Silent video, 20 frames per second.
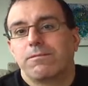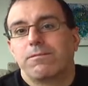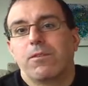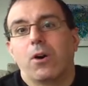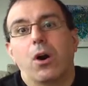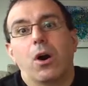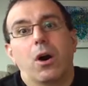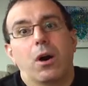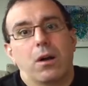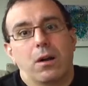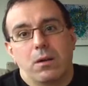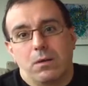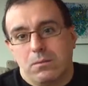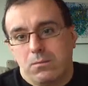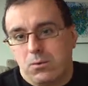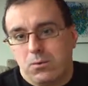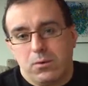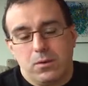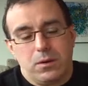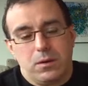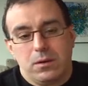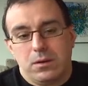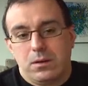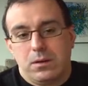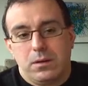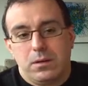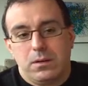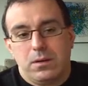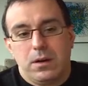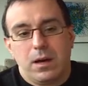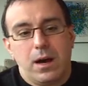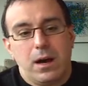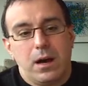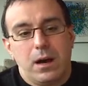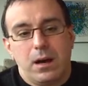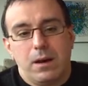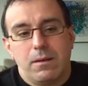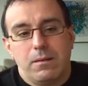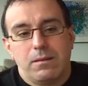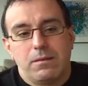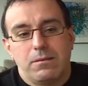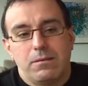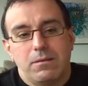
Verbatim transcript: far more uh,